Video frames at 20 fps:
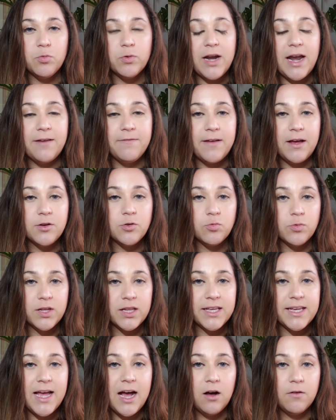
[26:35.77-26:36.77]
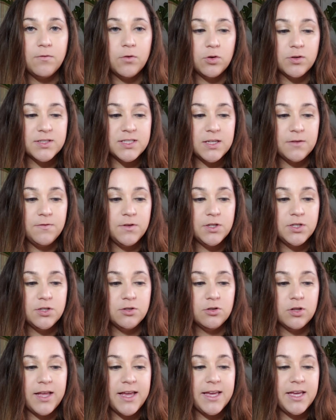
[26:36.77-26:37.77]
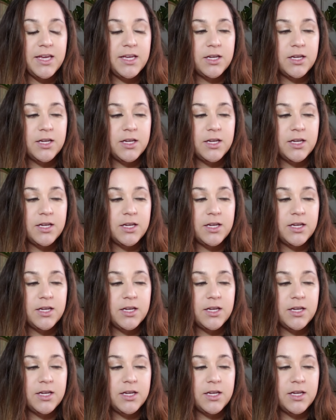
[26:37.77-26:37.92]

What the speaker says: what I found really helpful is if you do like,